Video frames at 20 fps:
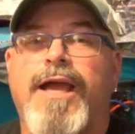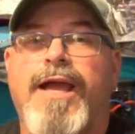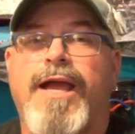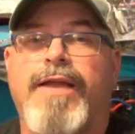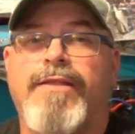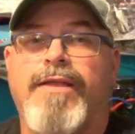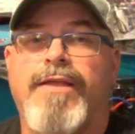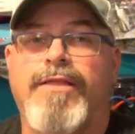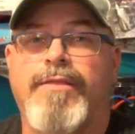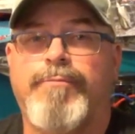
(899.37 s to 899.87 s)

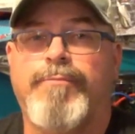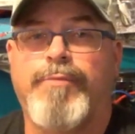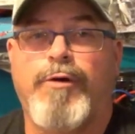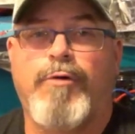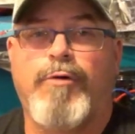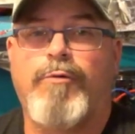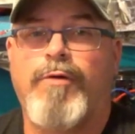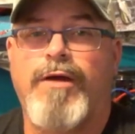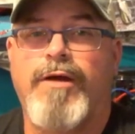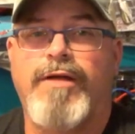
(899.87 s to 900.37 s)
and then the
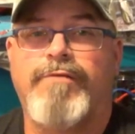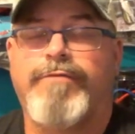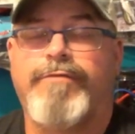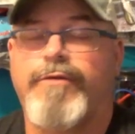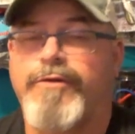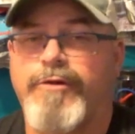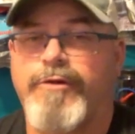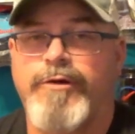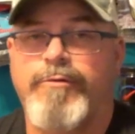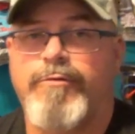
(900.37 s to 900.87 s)
pearl white
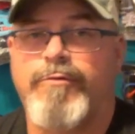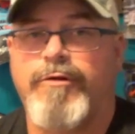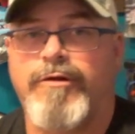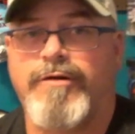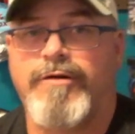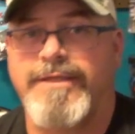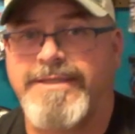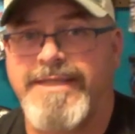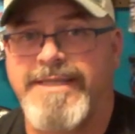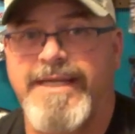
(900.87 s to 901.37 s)
for dirty water.
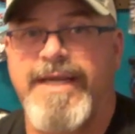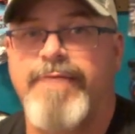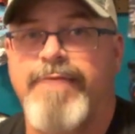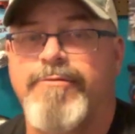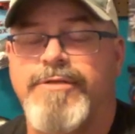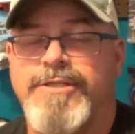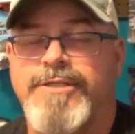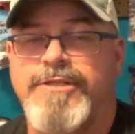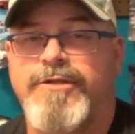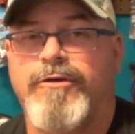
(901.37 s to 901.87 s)
Like today was